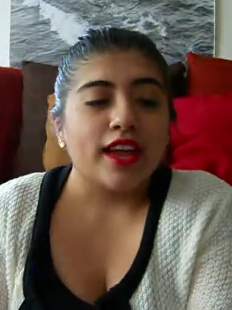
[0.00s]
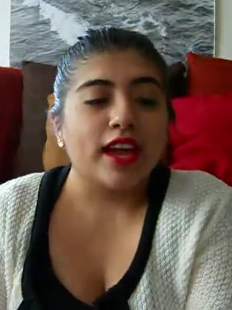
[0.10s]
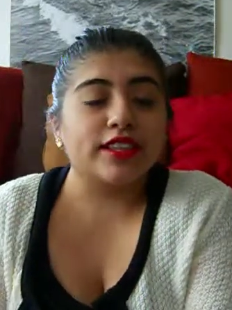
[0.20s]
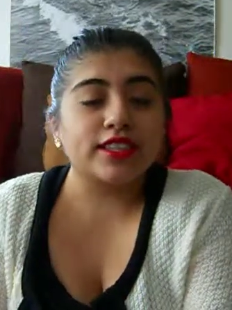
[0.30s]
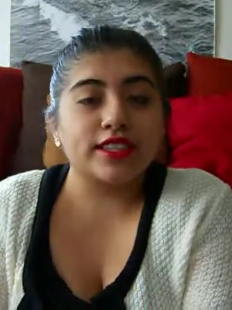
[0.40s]

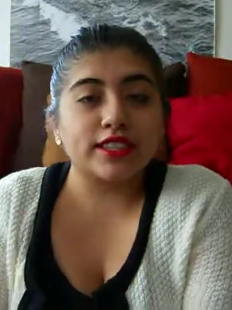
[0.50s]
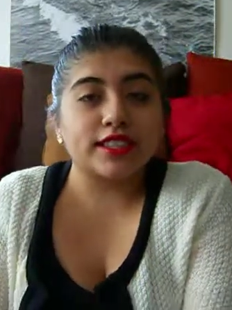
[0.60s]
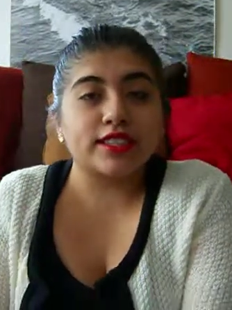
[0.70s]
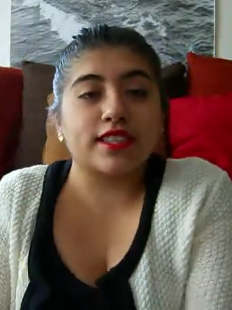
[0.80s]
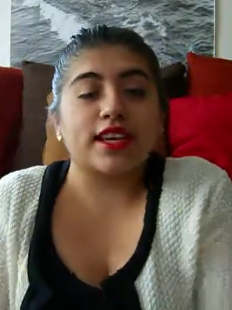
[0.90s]

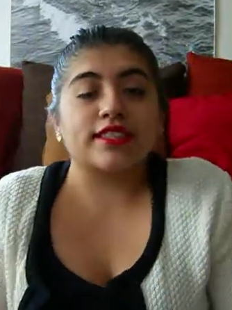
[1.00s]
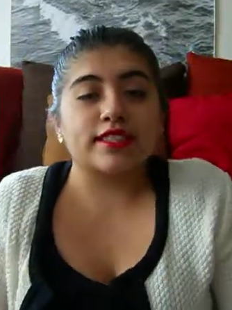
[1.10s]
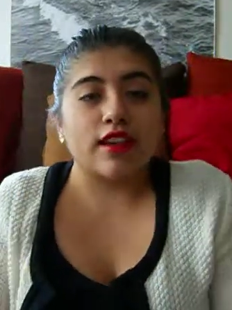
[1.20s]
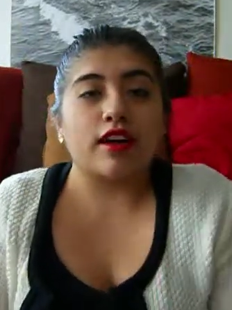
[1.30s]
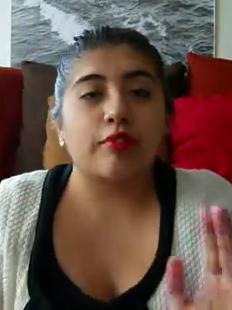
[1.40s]

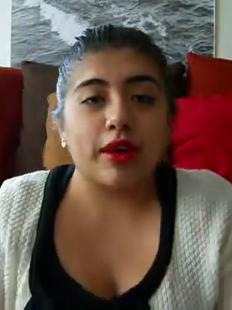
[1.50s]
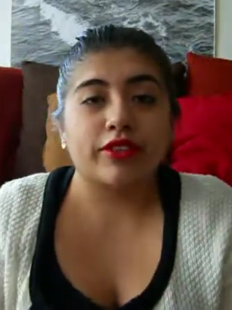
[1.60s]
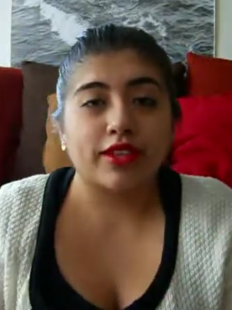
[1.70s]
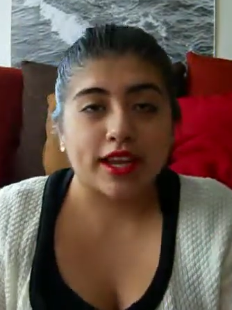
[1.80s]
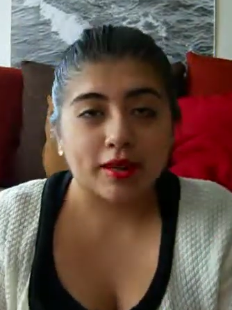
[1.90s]
It's not
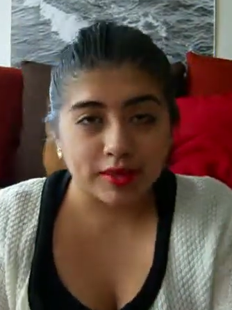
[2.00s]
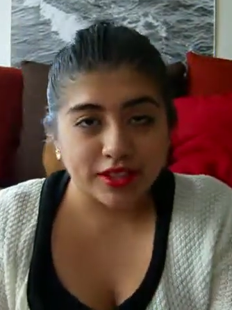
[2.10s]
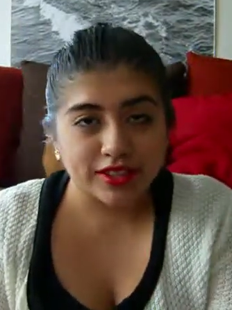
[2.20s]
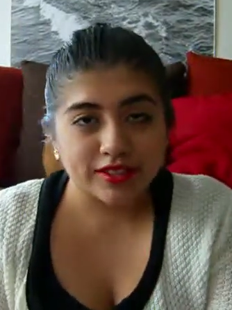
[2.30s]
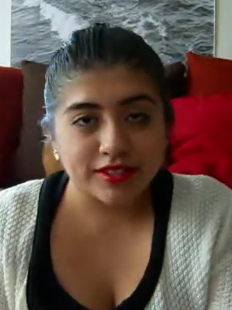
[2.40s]
about the camera
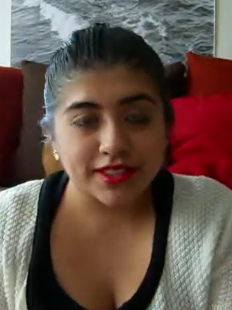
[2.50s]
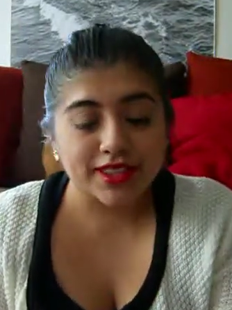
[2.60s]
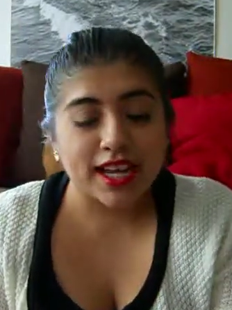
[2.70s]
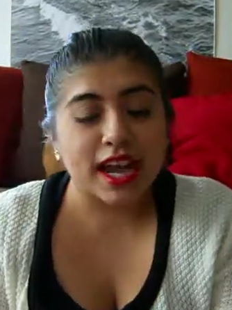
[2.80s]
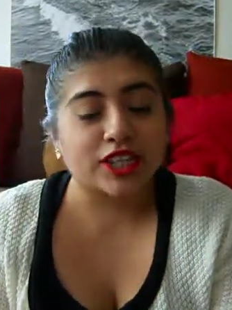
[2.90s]
you use,
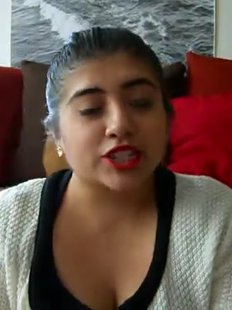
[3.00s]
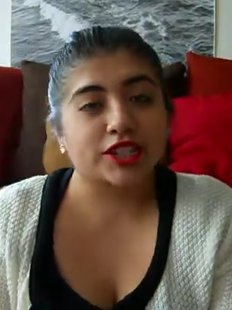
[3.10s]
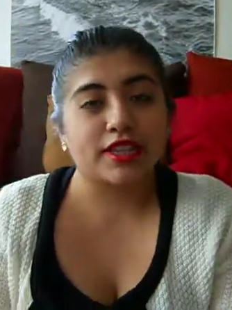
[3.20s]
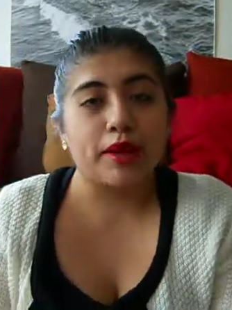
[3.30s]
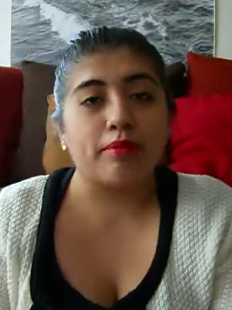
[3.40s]
it's
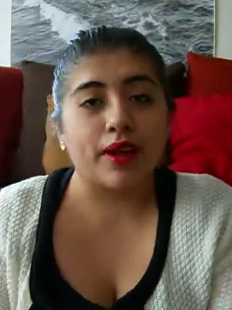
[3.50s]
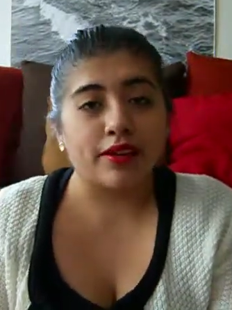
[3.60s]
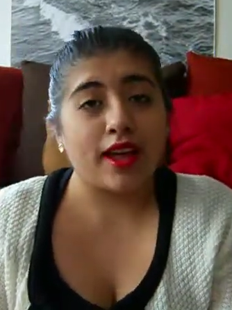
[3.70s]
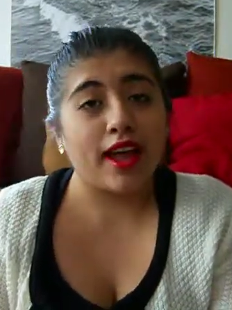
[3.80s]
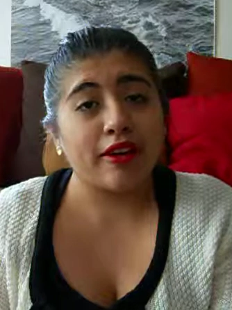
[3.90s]
actually
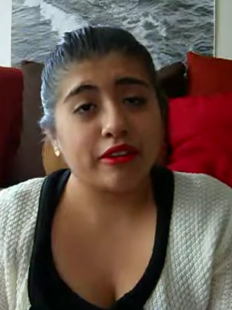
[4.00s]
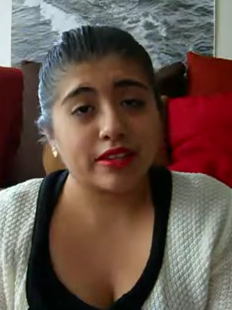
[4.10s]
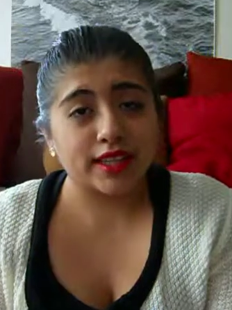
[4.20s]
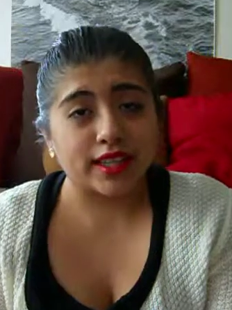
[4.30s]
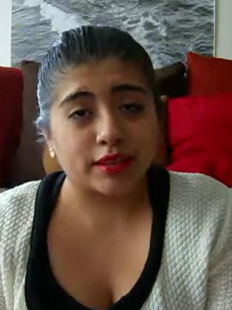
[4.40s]
about how
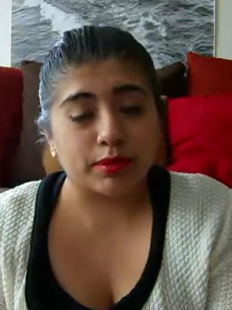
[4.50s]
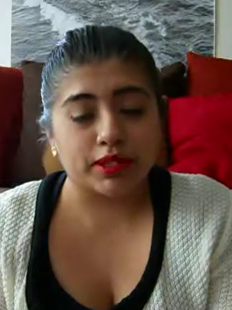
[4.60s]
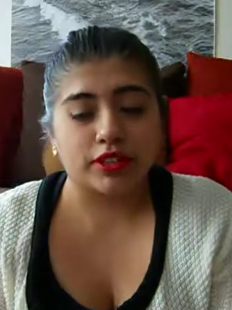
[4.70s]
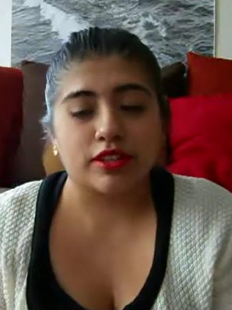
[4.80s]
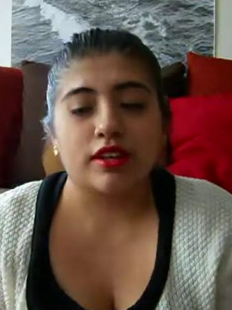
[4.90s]
you take the
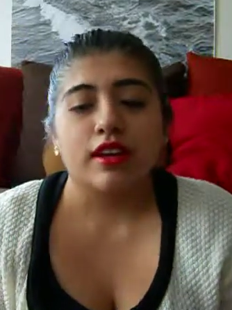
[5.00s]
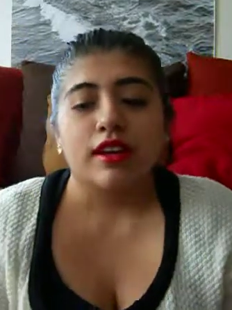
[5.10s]
picture.